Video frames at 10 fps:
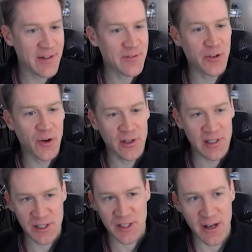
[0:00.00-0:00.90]
They have to do
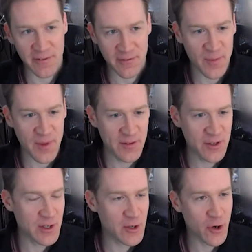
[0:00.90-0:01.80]
all this stuff. They
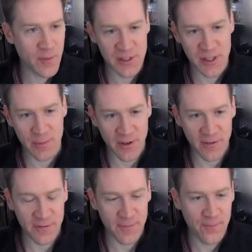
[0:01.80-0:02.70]
have to do an enormous
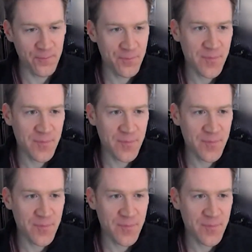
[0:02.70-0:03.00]
number of,